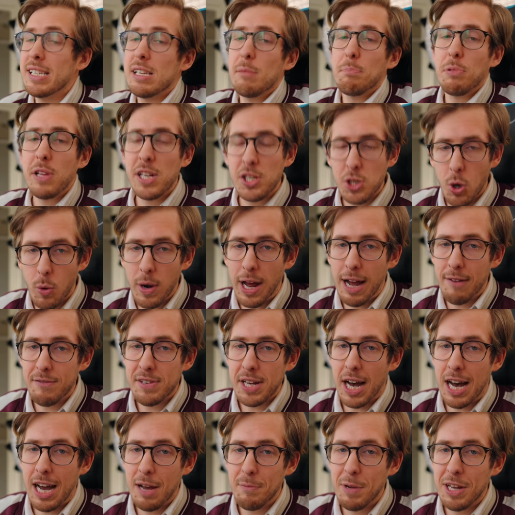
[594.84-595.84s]
I simply don't have
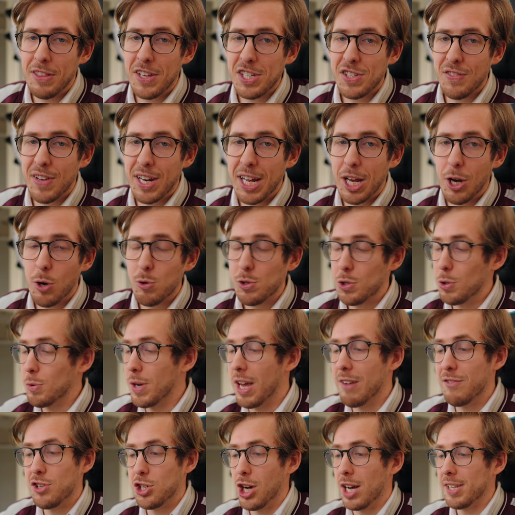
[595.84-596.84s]
time in this video to
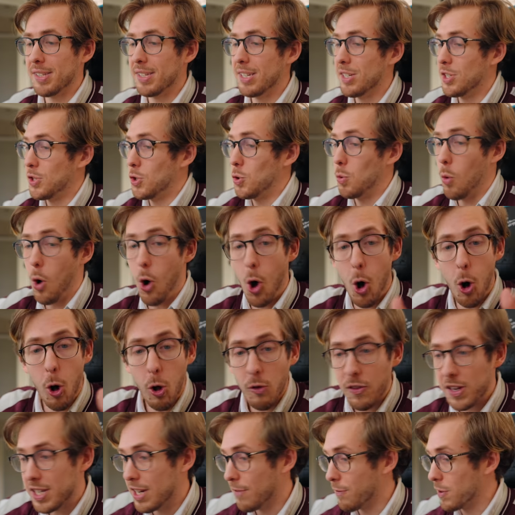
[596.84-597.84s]
give justice to
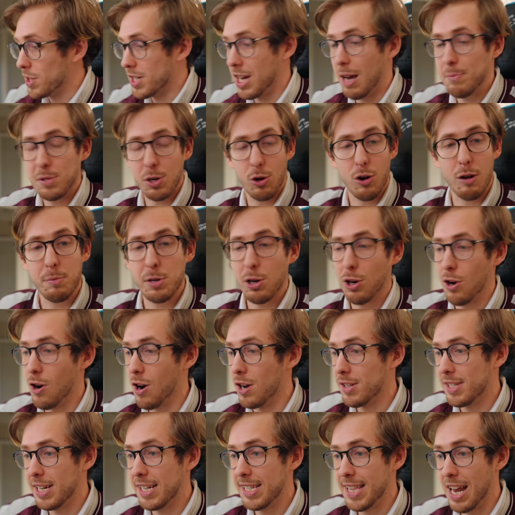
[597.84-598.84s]
all the different types of
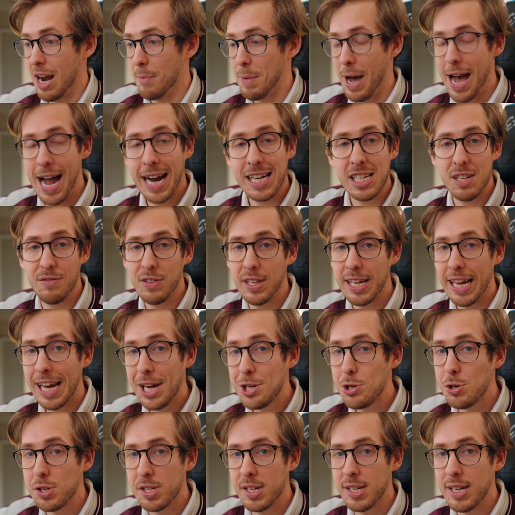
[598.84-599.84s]
cryptocurrencies that I'm actively
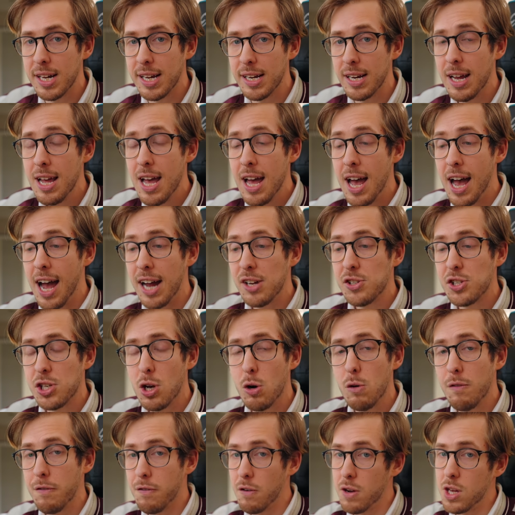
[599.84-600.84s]
interested in. And
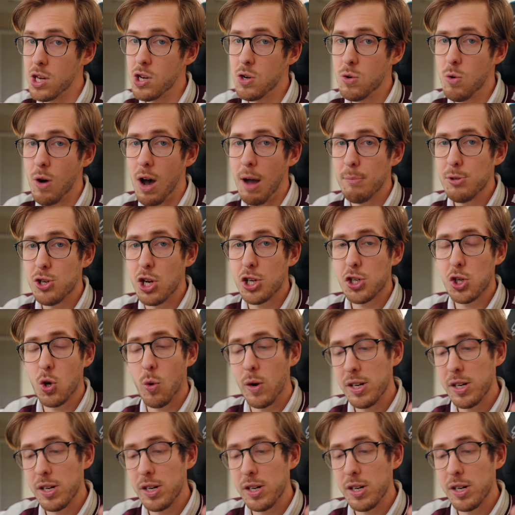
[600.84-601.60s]
so for you, I'm just